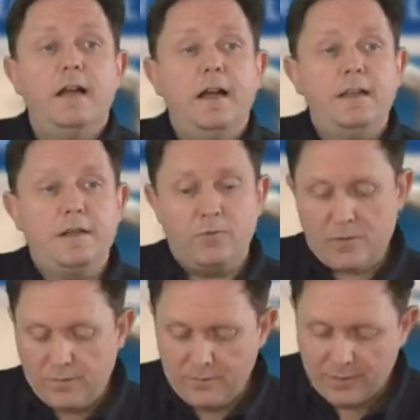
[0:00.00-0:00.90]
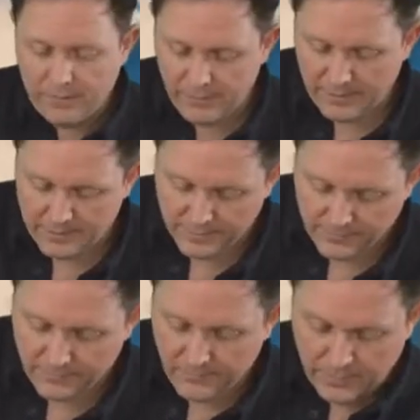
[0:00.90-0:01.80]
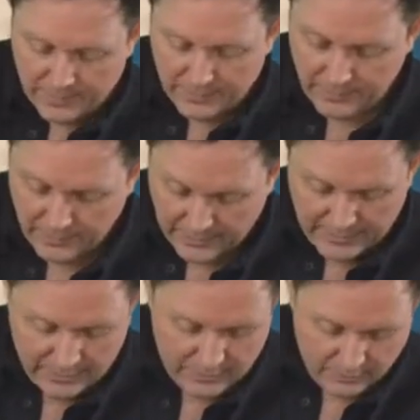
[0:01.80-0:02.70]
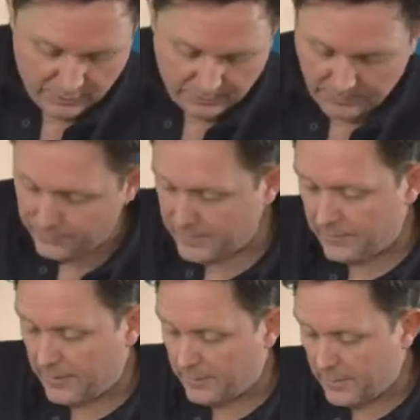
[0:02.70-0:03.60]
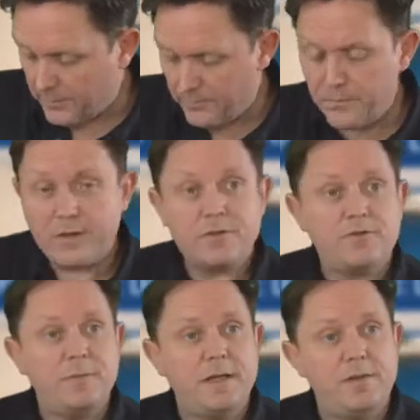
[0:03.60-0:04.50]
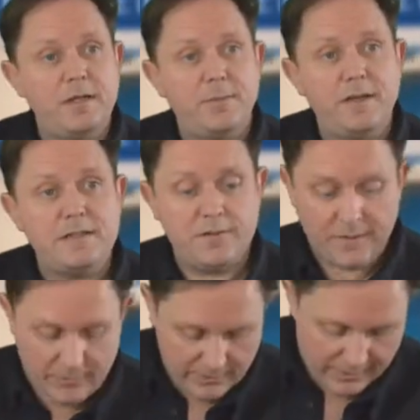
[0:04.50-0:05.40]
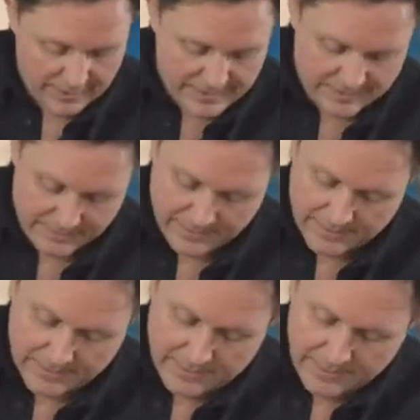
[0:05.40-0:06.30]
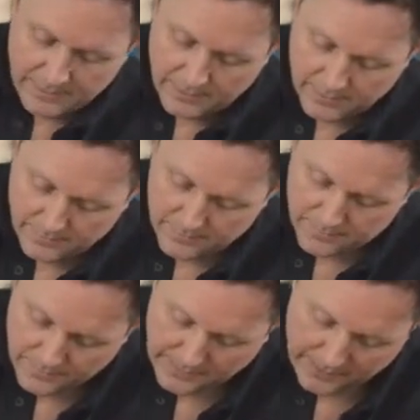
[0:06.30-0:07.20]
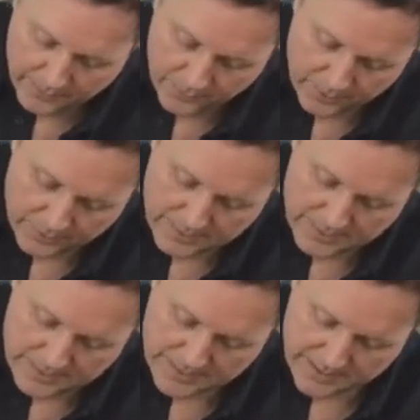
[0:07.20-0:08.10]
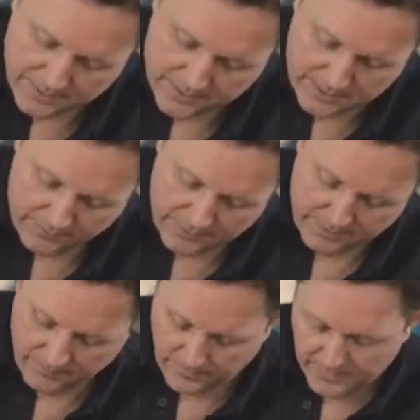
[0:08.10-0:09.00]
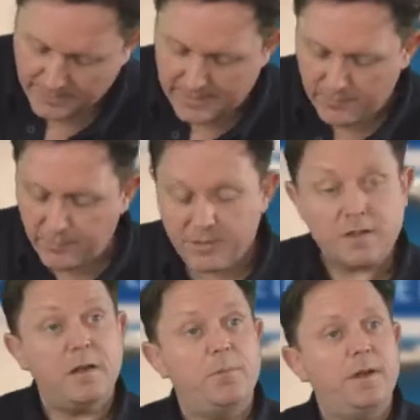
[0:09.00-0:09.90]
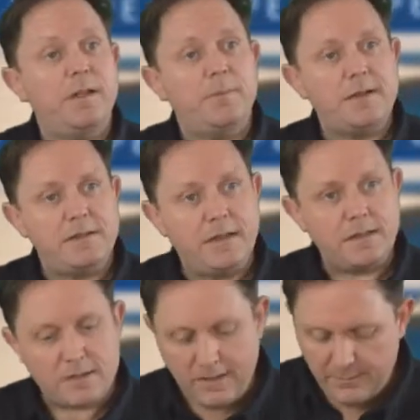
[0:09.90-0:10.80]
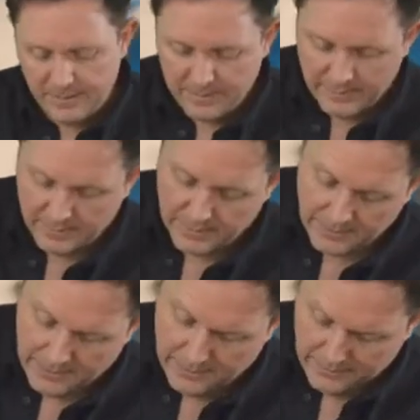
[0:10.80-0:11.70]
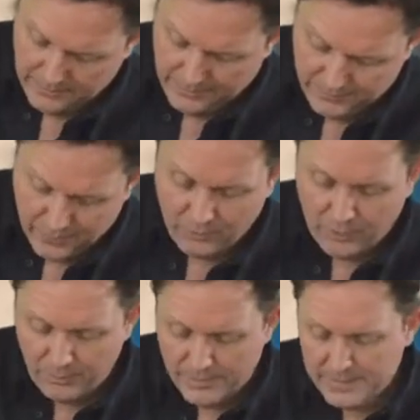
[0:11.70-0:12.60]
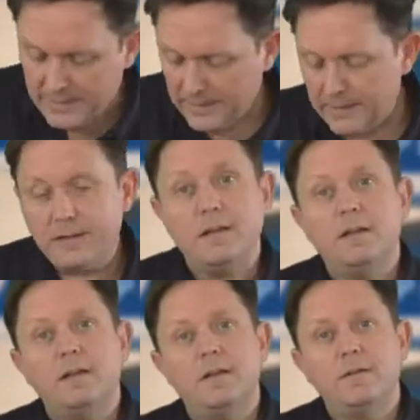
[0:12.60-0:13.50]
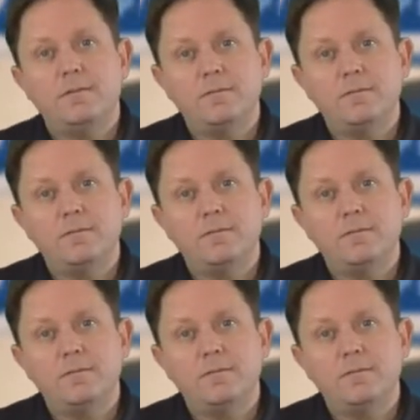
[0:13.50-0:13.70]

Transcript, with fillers: And then once we've got everything done, we can clean it all up. Get around. with a strip down the ablative, get rid of that, um, get rid of all the seals and everything, and then we'll start putting it back together. So let me, I've done one blade, I'll uh,